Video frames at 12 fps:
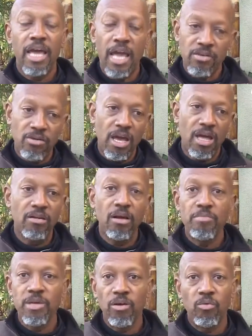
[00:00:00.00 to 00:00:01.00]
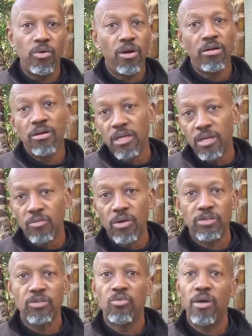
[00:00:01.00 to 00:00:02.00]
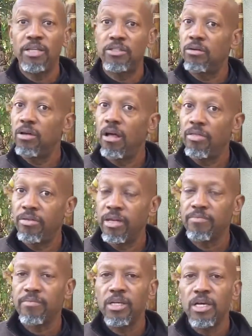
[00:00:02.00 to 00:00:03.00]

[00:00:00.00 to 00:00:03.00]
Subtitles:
and you had a meal where it wasn't quite so healthy.